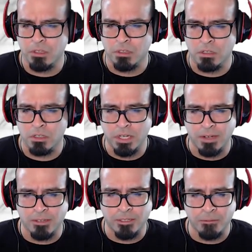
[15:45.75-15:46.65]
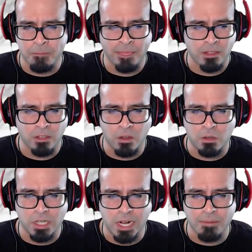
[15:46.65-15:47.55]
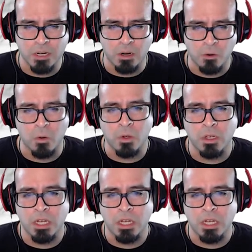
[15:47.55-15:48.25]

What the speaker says: It does. Long time ago.